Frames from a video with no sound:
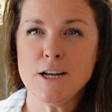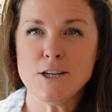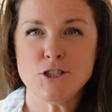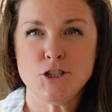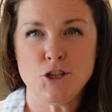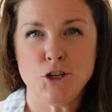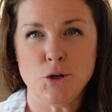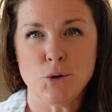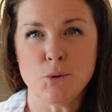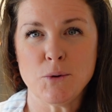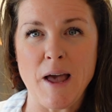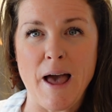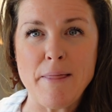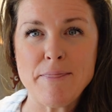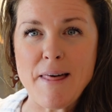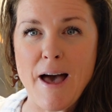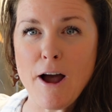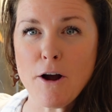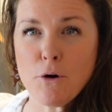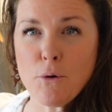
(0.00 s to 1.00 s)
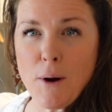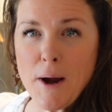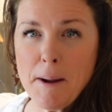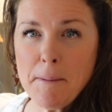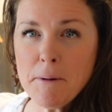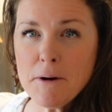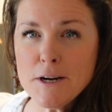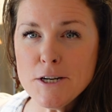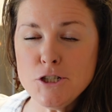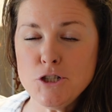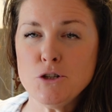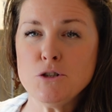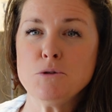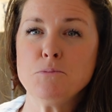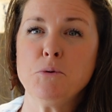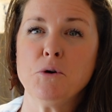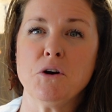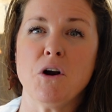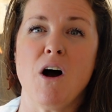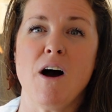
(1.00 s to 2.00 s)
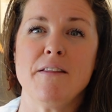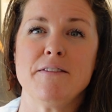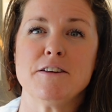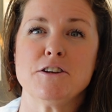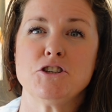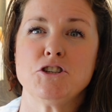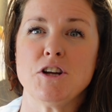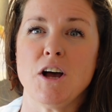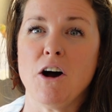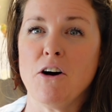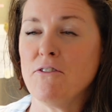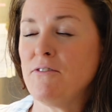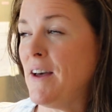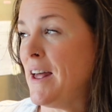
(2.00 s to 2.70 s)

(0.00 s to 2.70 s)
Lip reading: to get that cranberry juice put on the shelf,